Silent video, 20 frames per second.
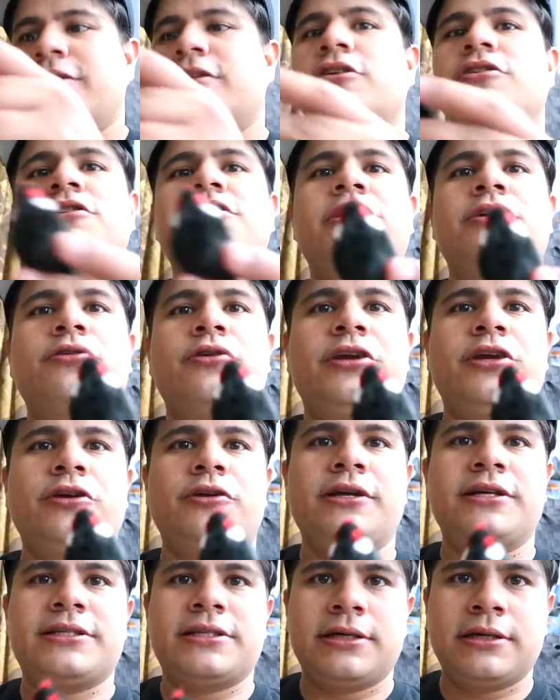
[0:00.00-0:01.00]
They're just little
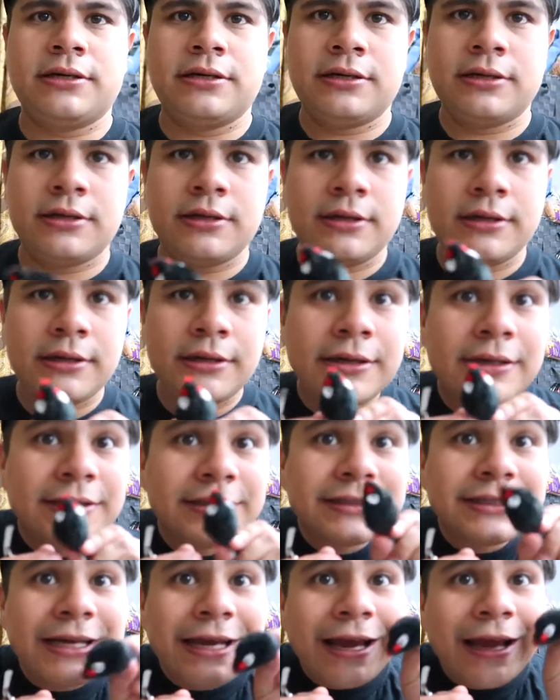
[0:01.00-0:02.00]
cuties.
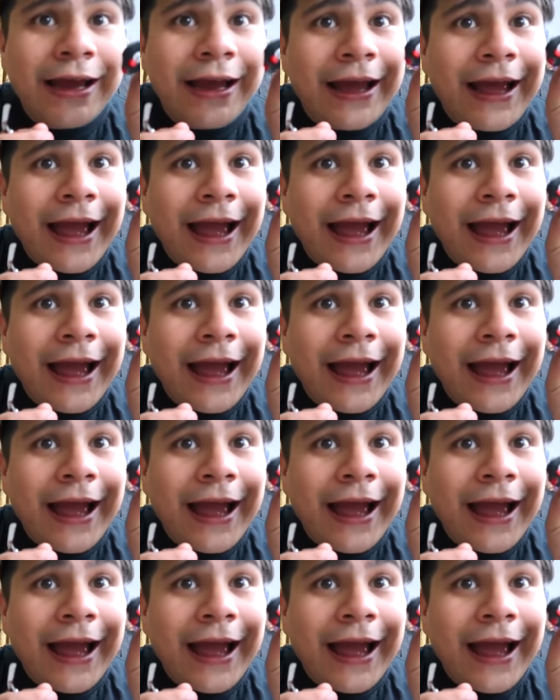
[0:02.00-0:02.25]
See?